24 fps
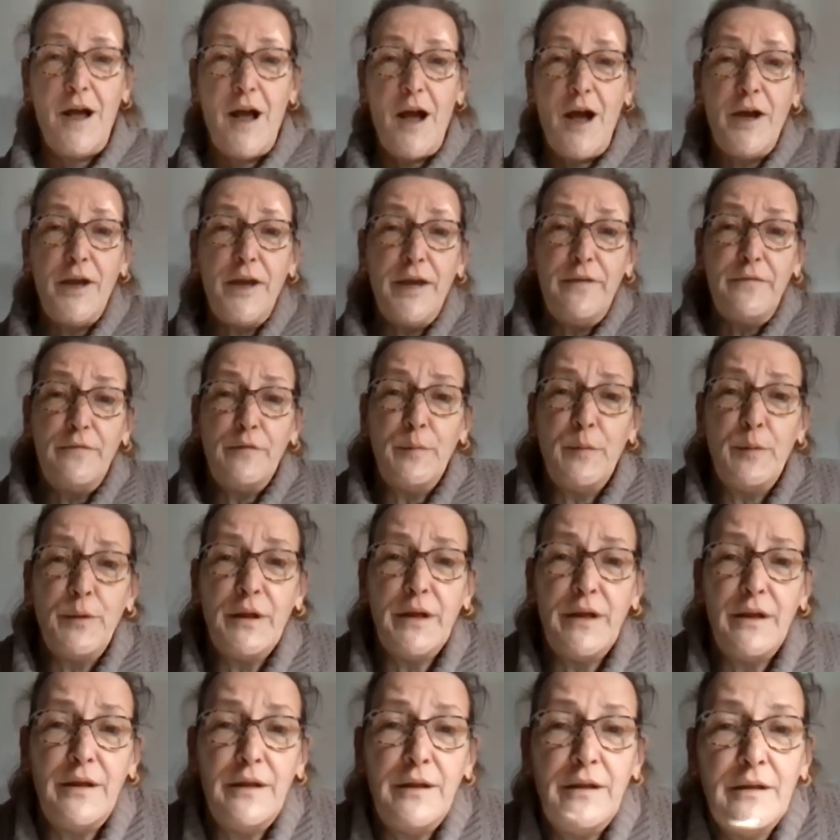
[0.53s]
Hi
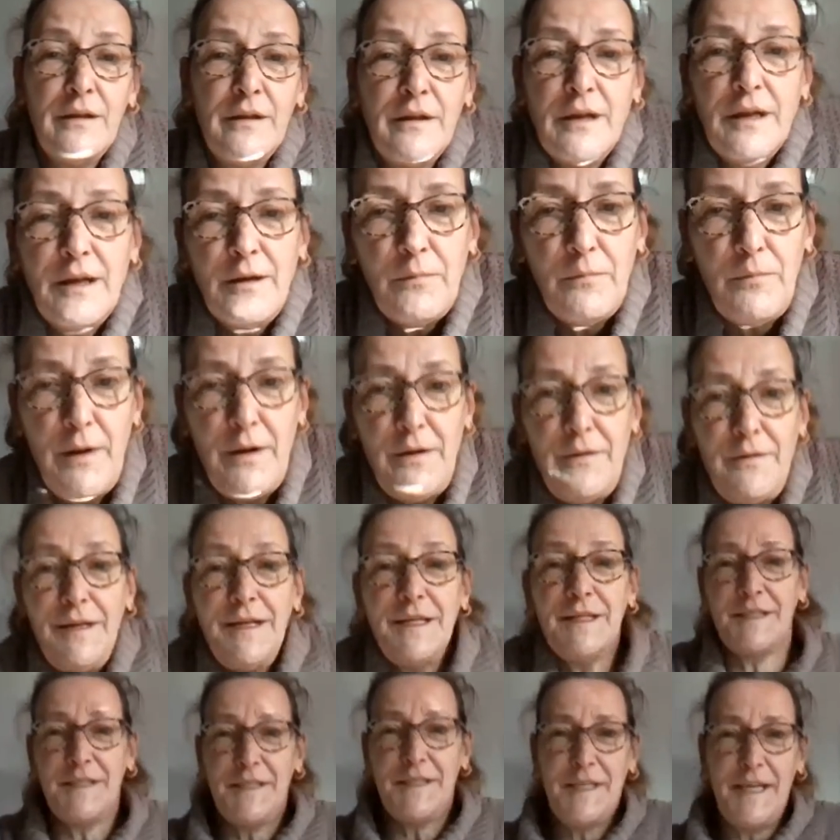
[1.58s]
everybody! Well,
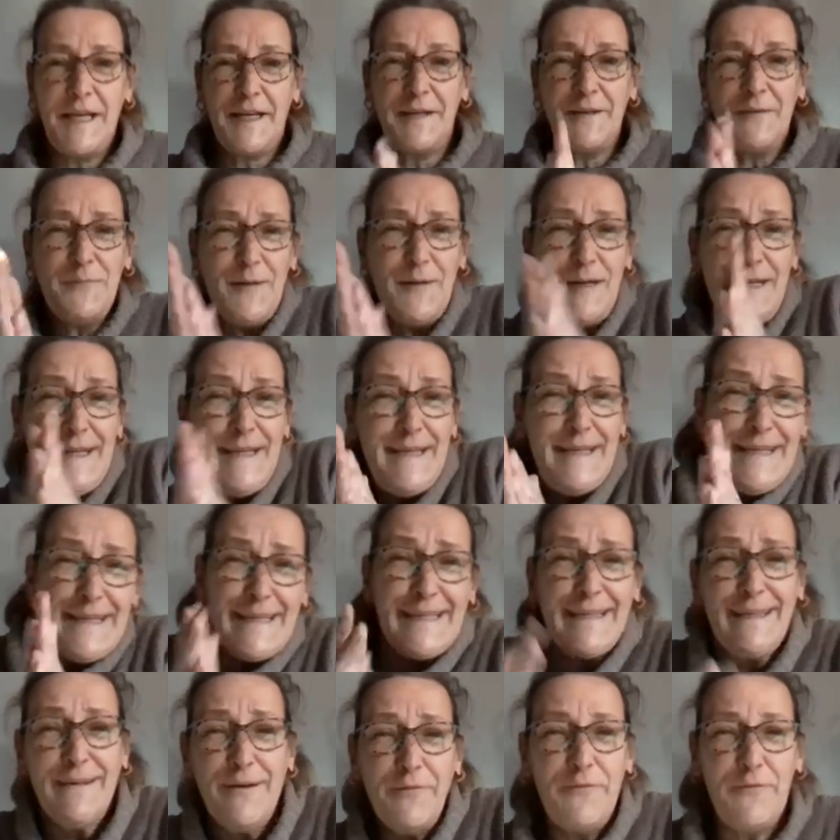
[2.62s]
it's the second
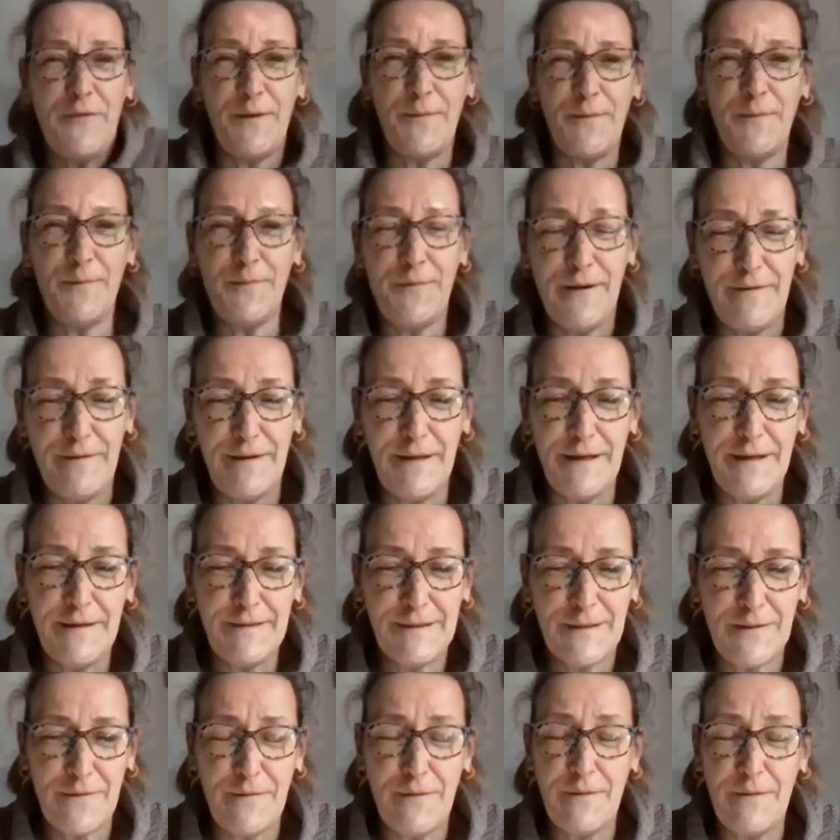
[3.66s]
week of February,
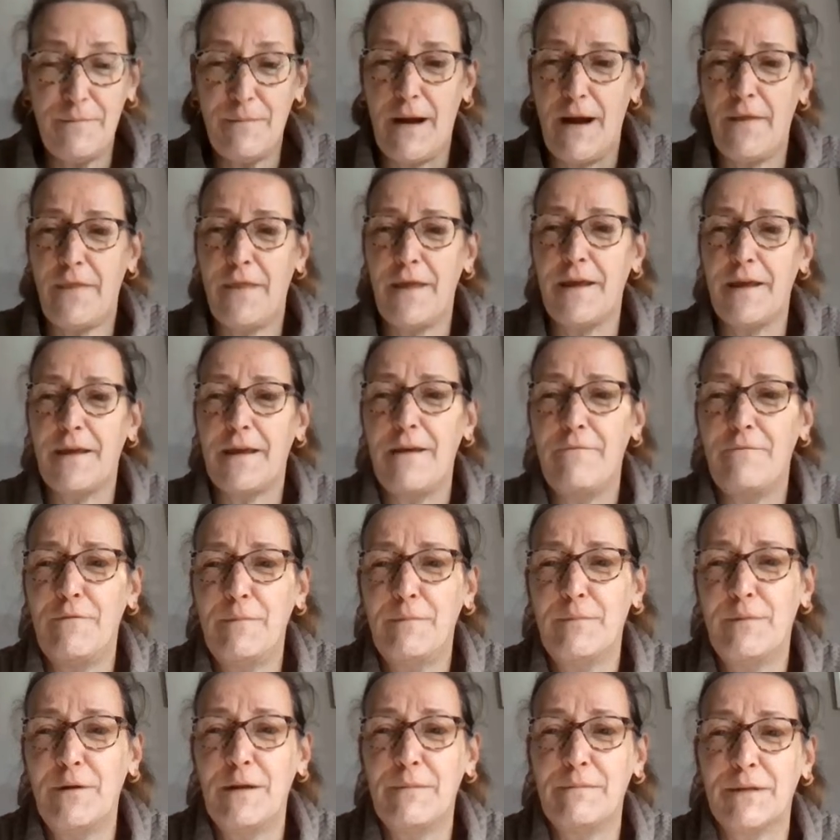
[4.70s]
so I think
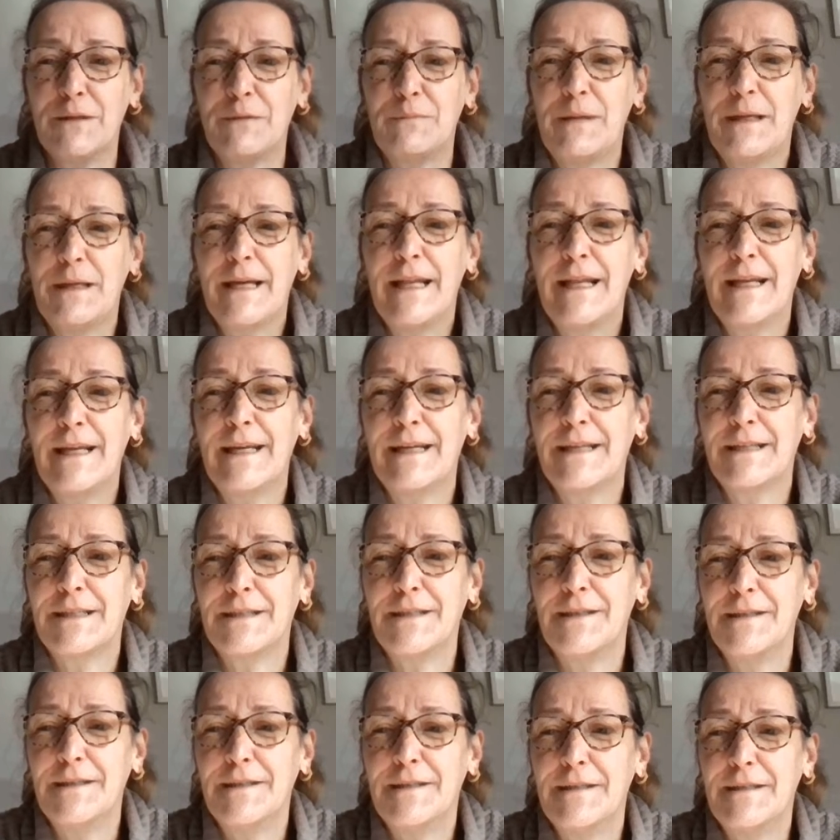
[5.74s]
everybody must be getting
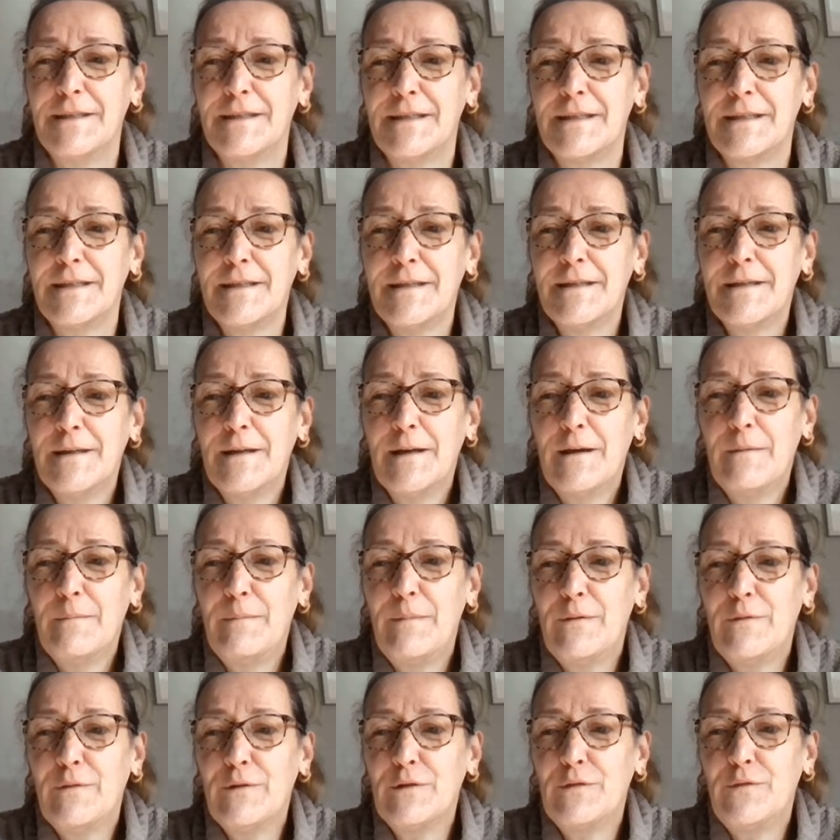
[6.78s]
excited
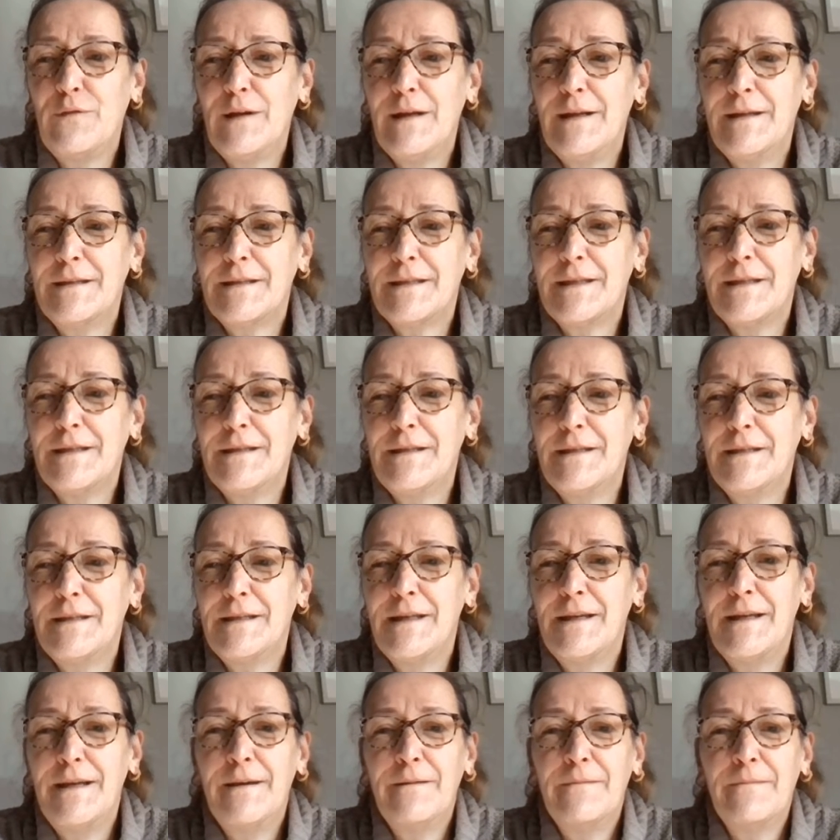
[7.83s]
because Valentine is
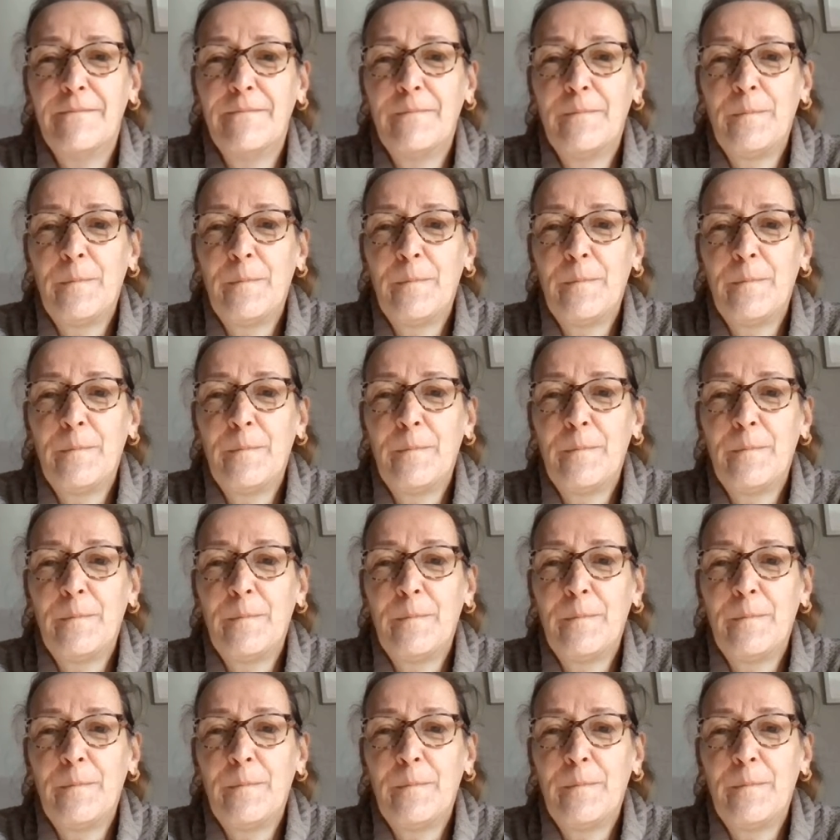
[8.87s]
here.